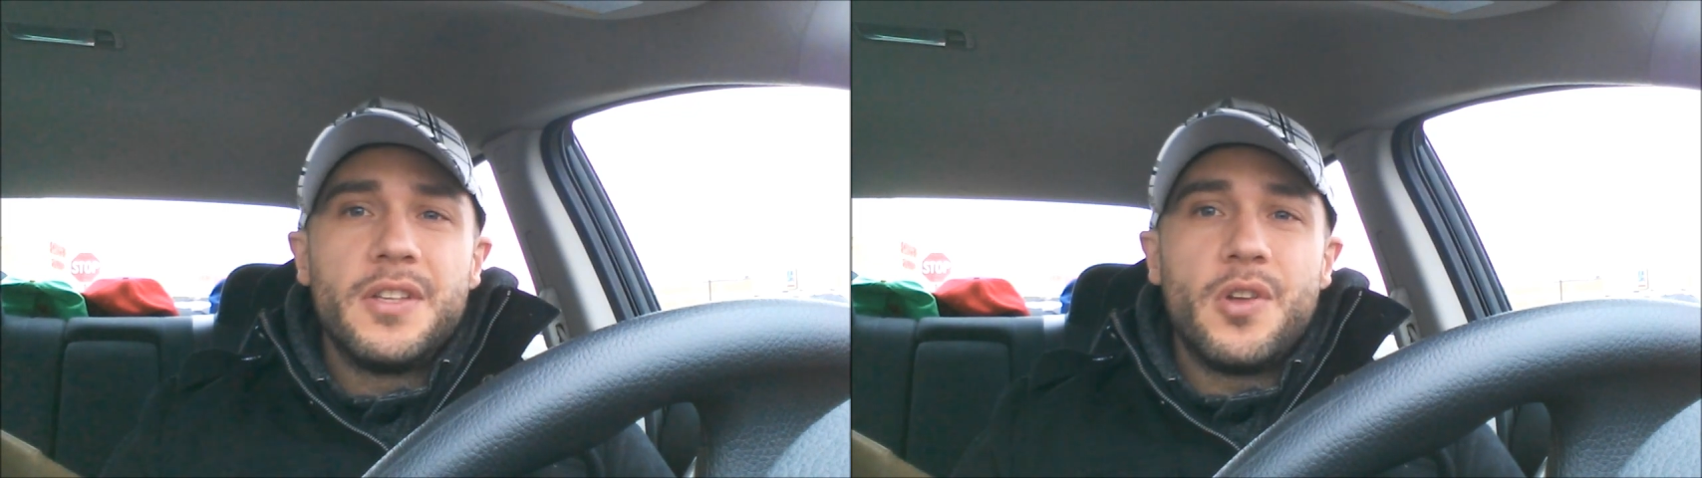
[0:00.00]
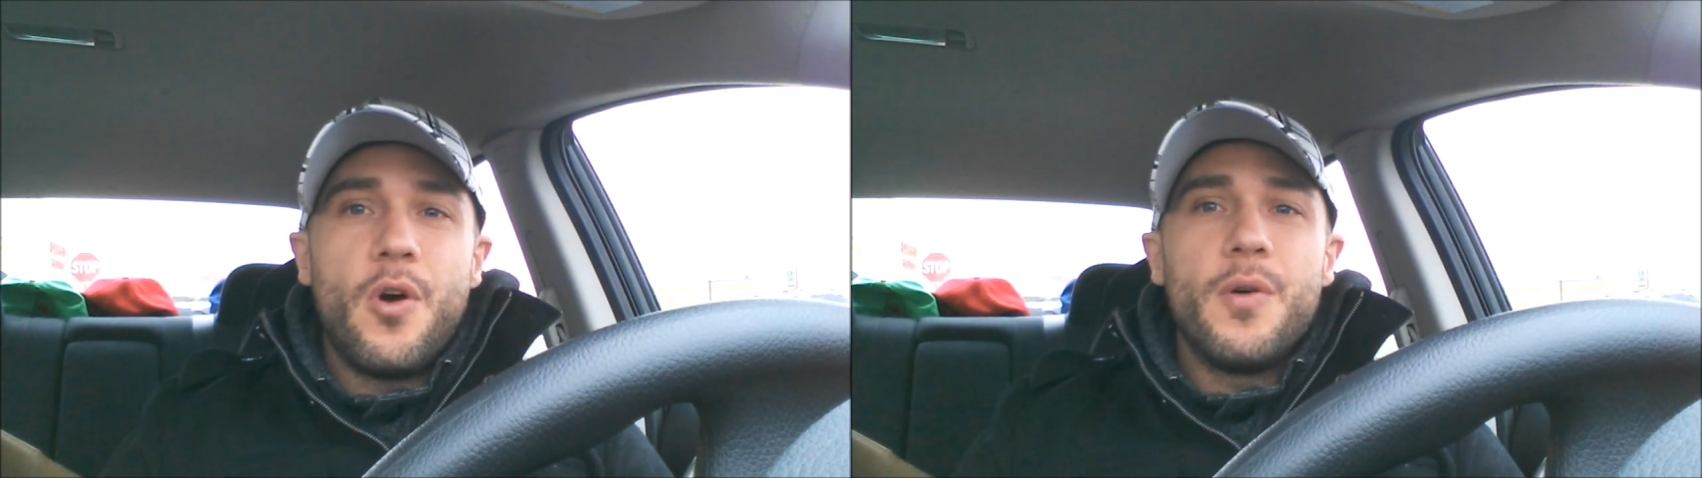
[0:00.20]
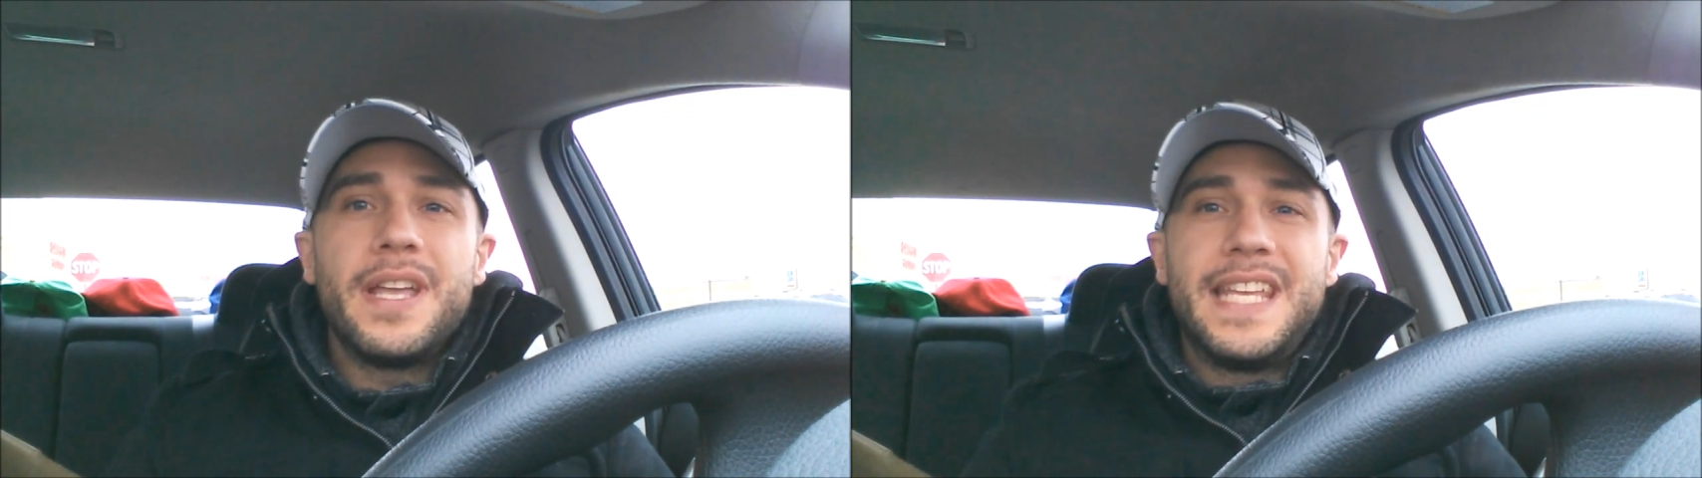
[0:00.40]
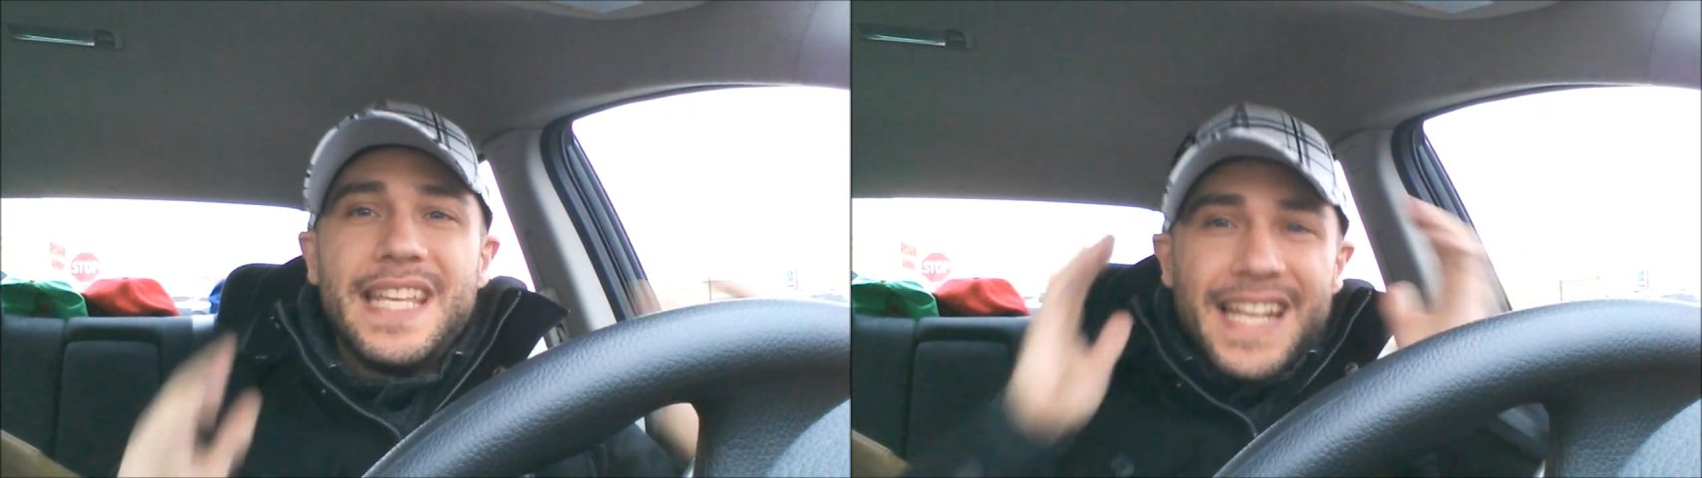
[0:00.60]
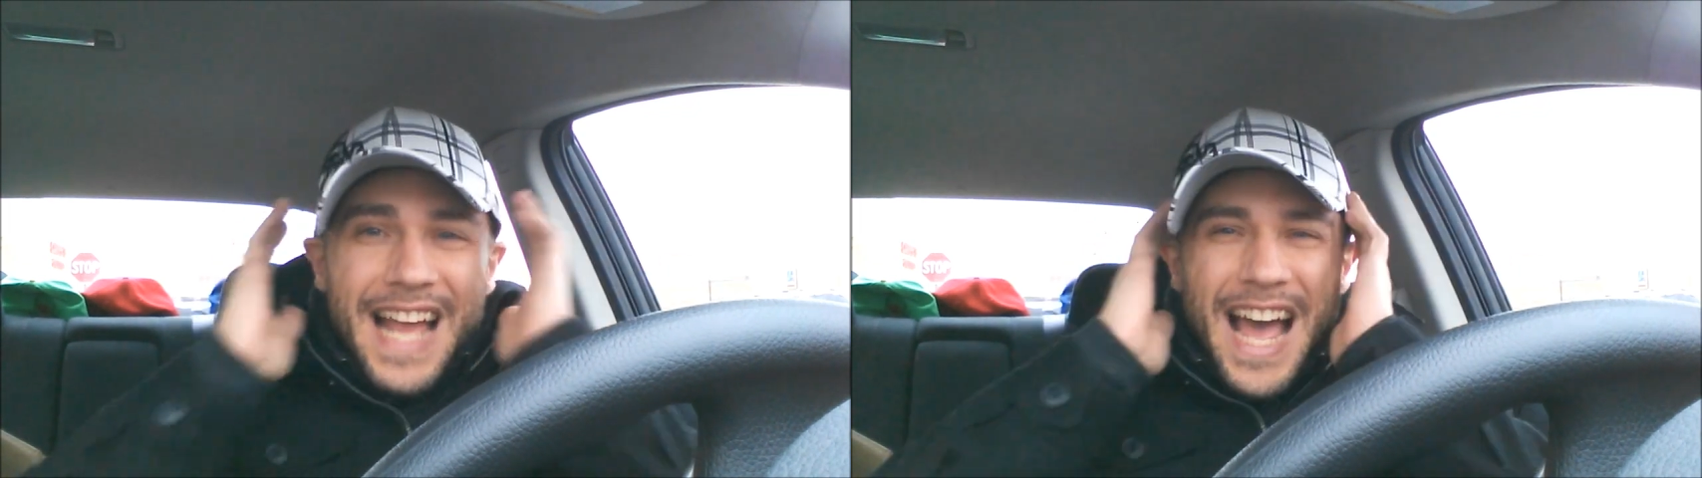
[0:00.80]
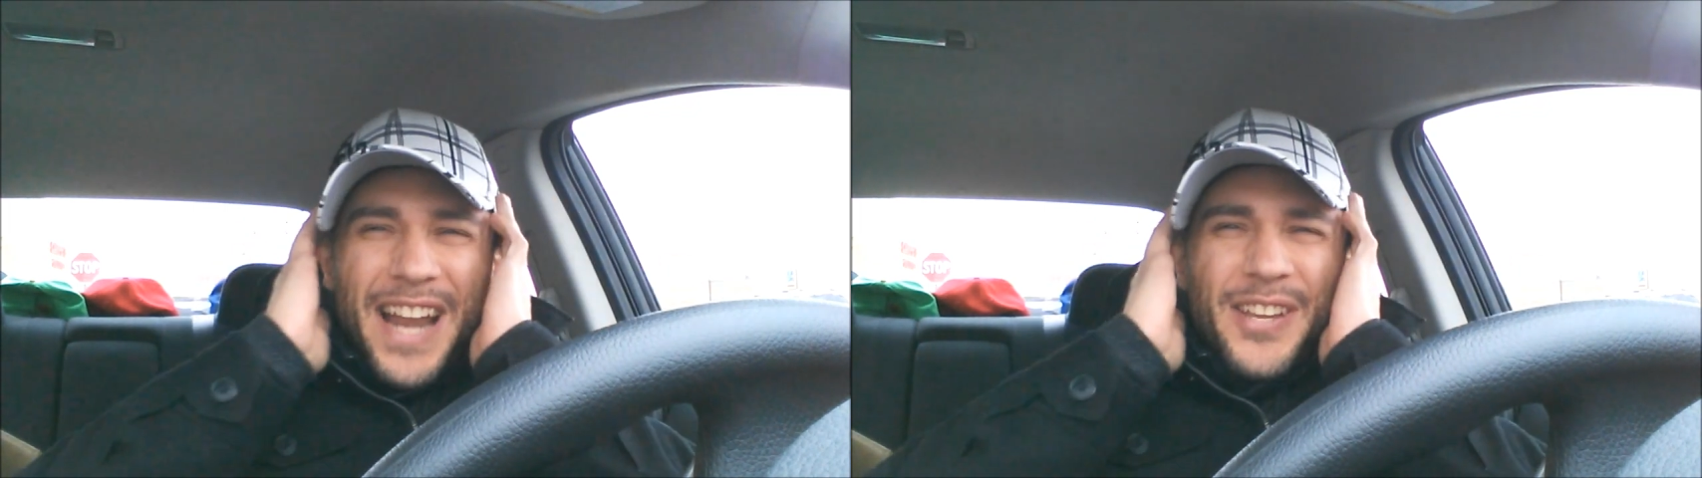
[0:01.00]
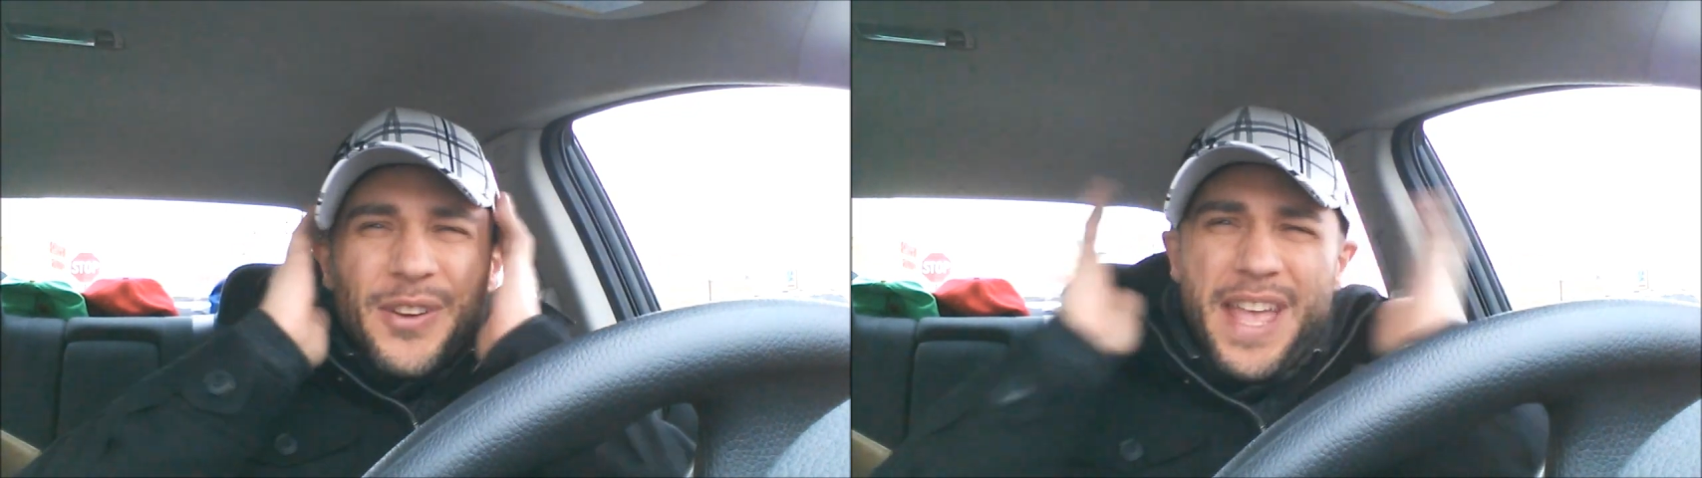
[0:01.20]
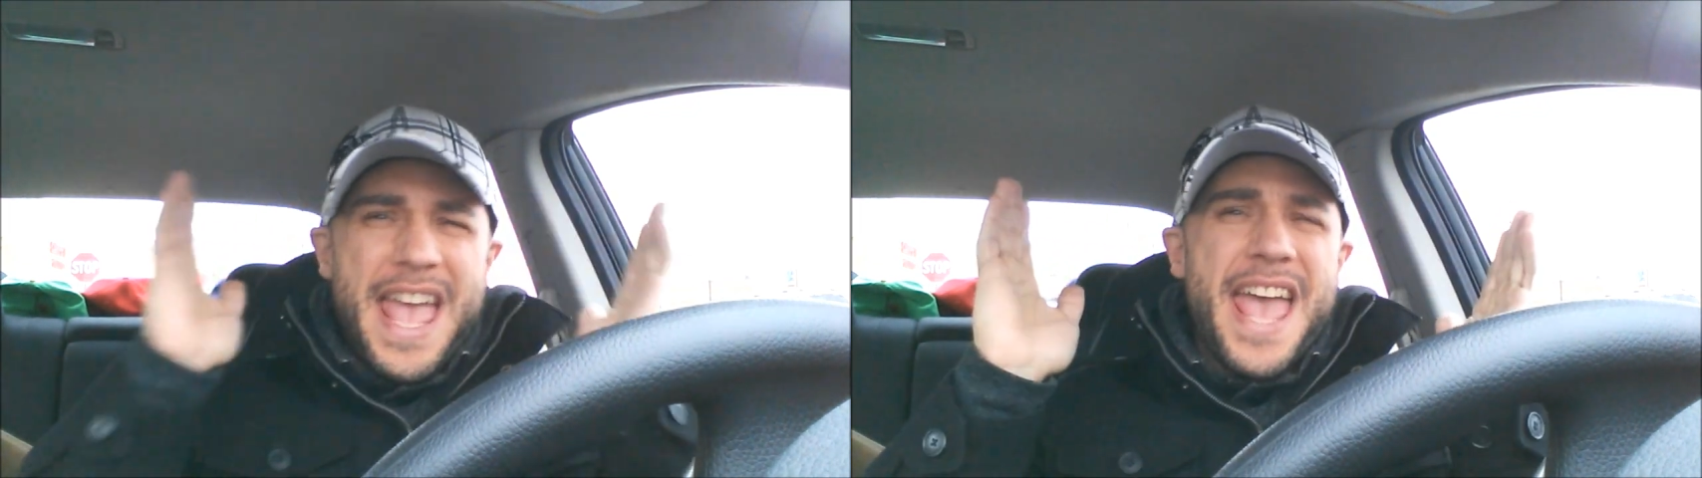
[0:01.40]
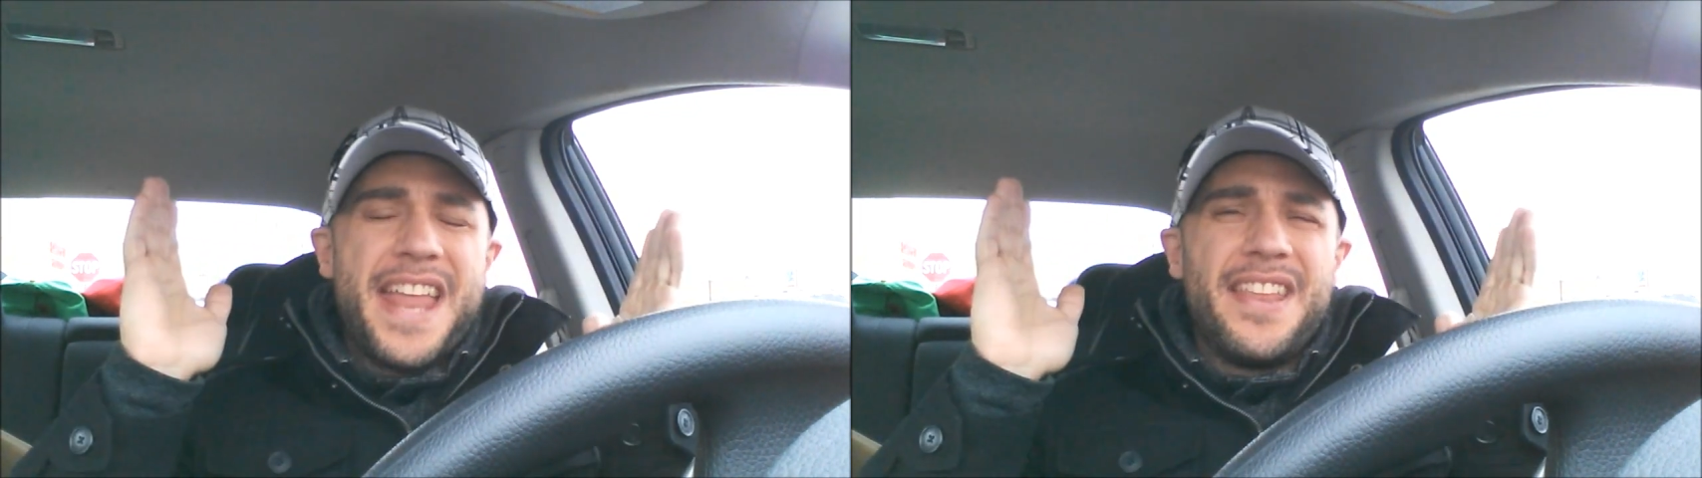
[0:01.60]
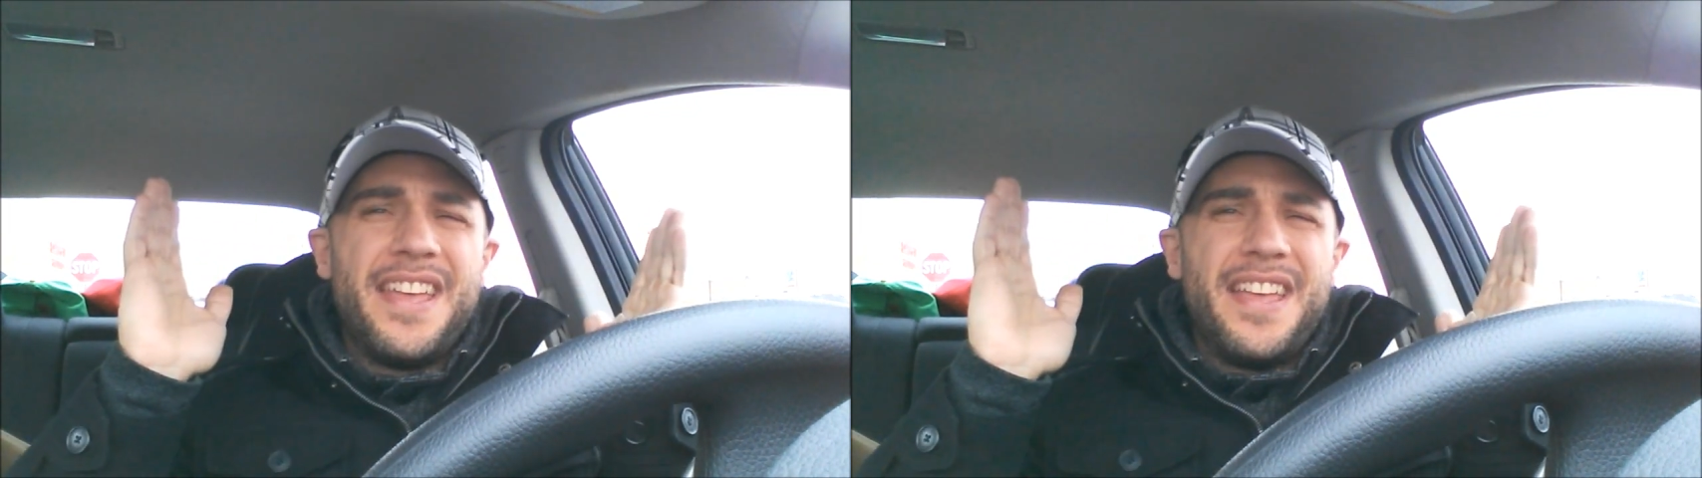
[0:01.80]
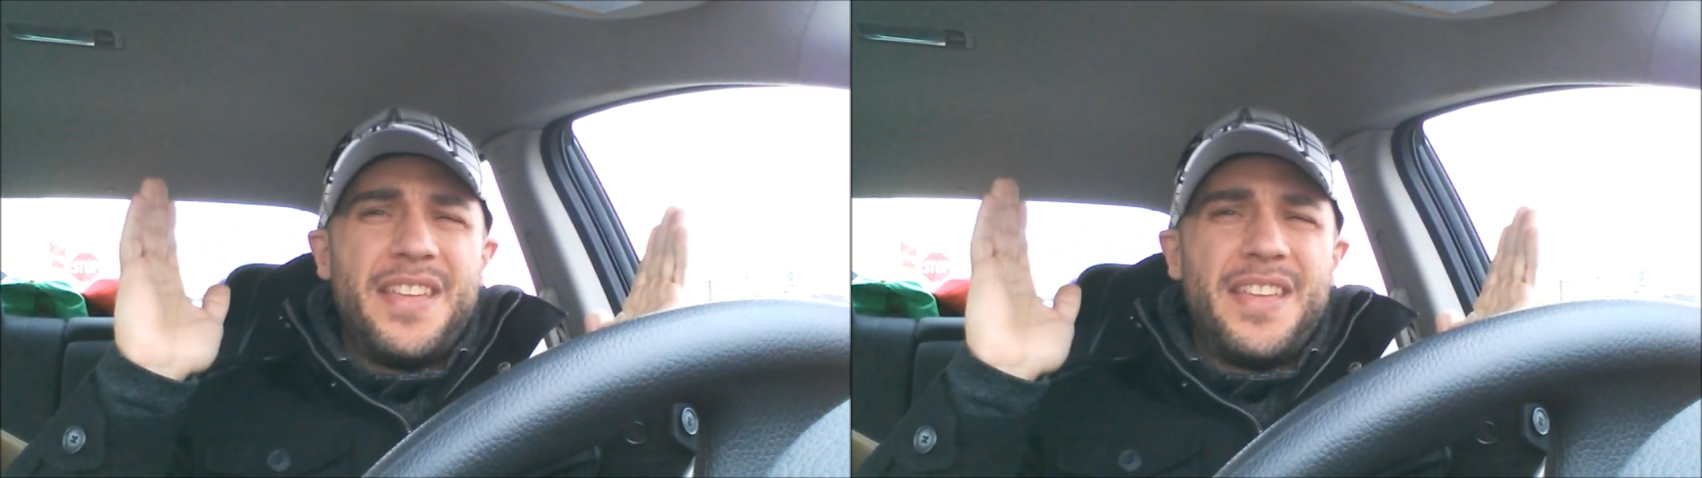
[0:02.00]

So get it out of your head